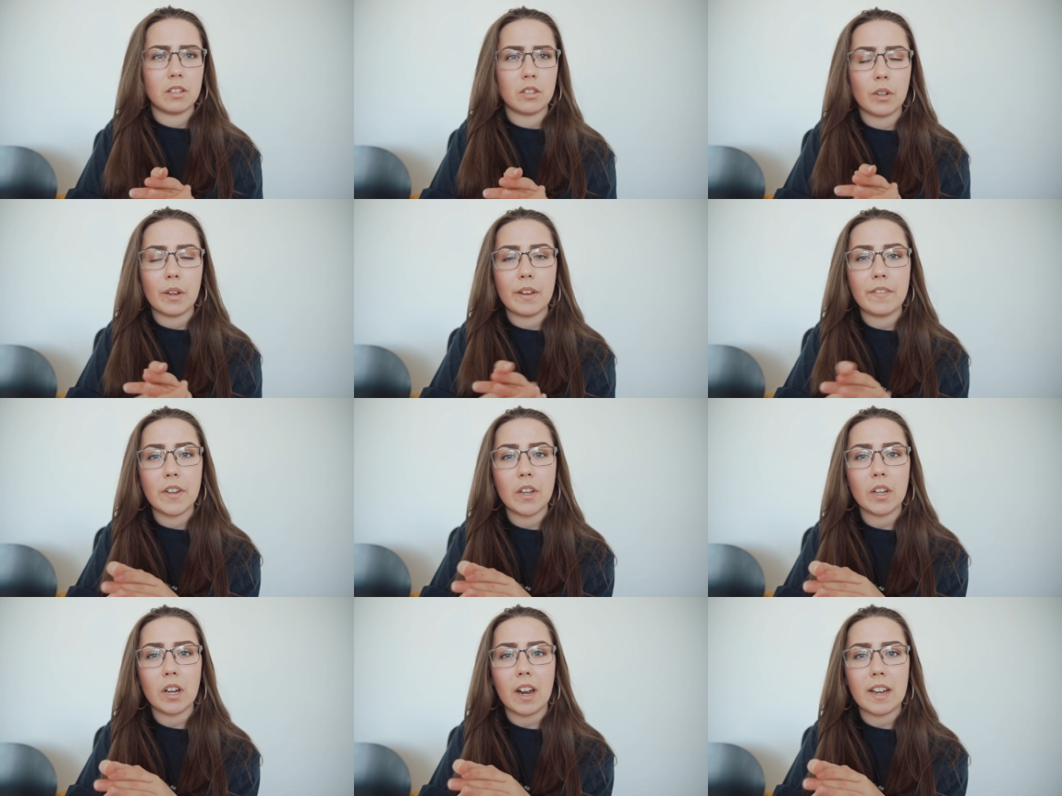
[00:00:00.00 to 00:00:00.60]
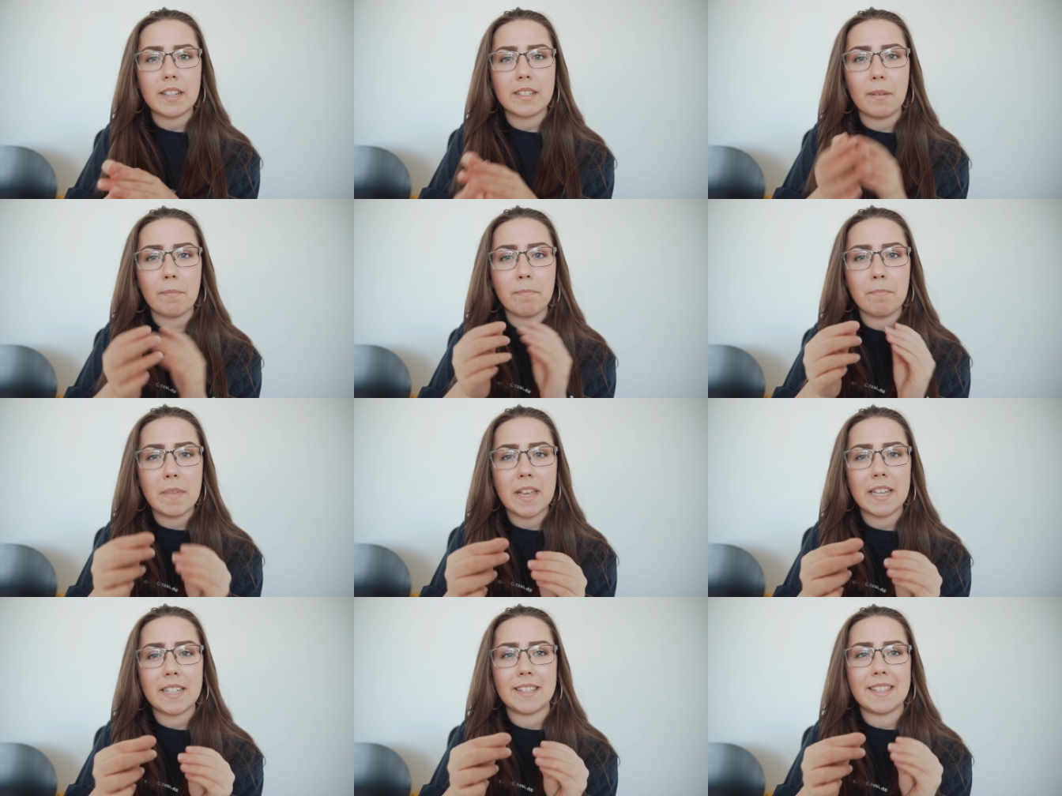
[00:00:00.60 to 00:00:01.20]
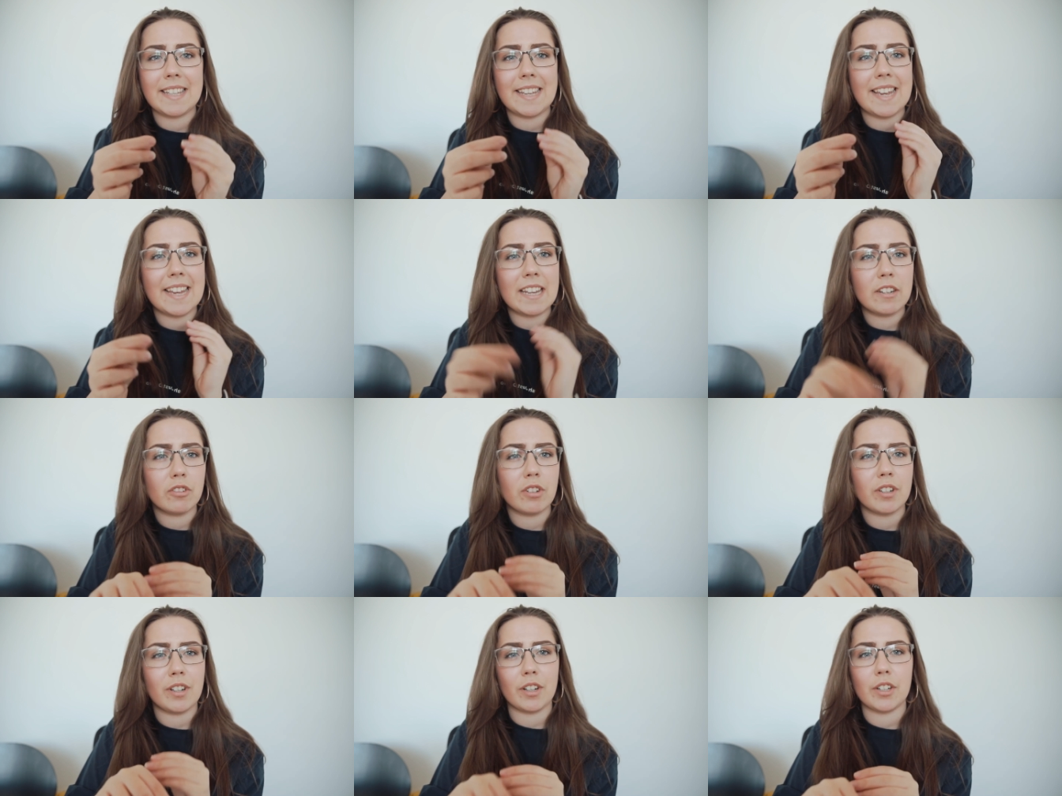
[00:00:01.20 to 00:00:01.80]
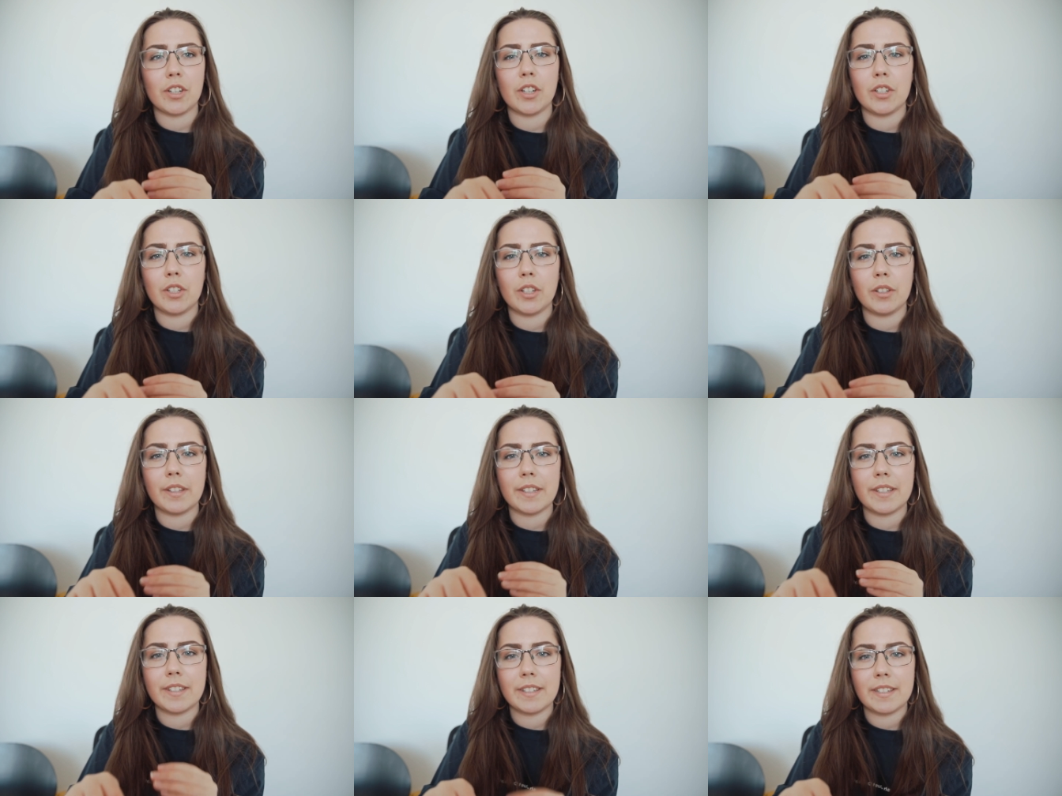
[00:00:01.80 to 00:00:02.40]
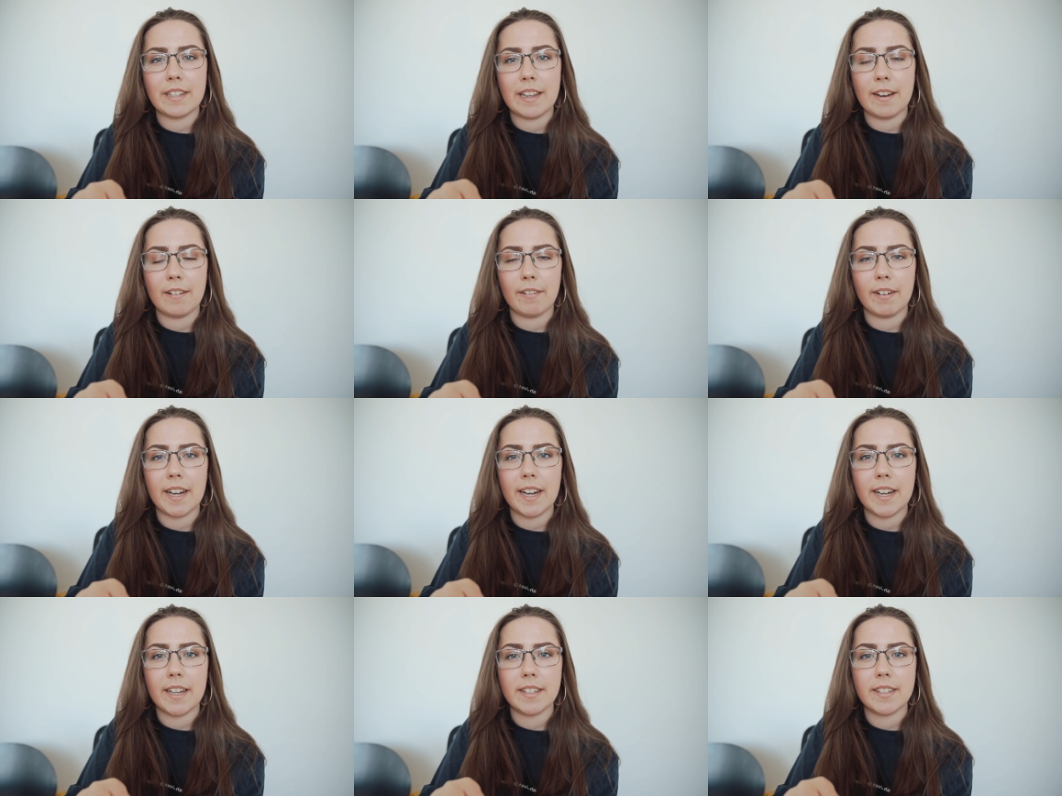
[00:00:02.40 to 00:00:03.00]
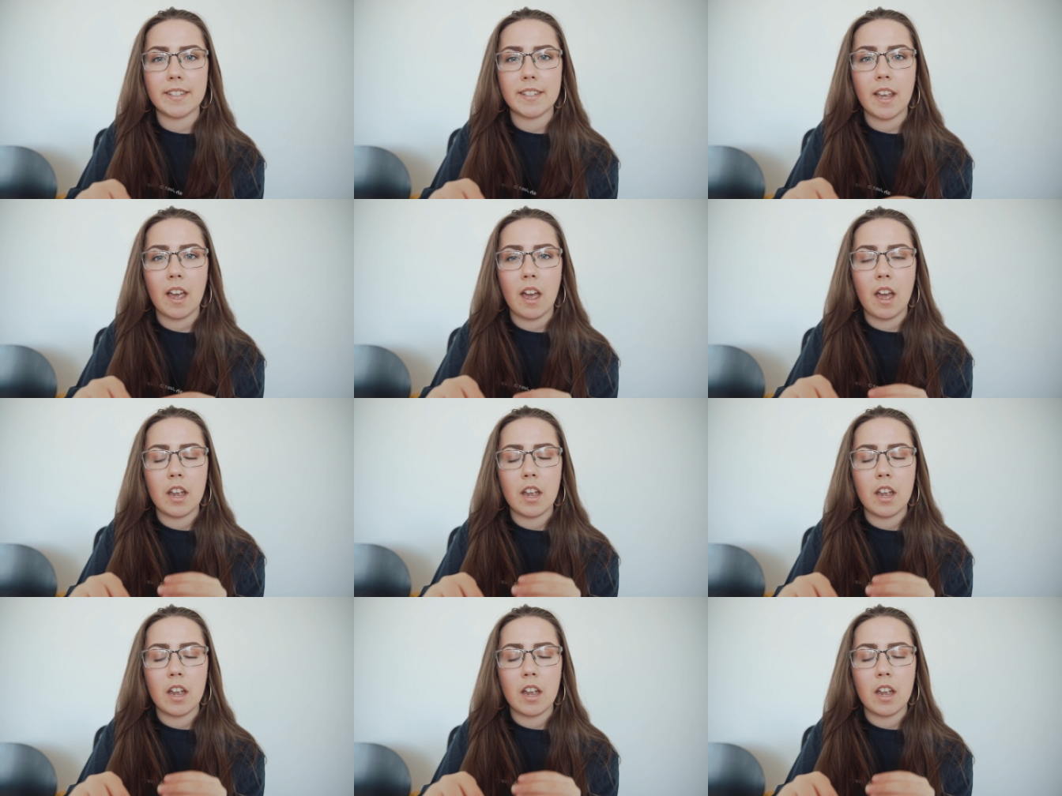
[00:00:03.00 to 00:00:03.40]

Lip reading: So if you guys missed the introduction to this series,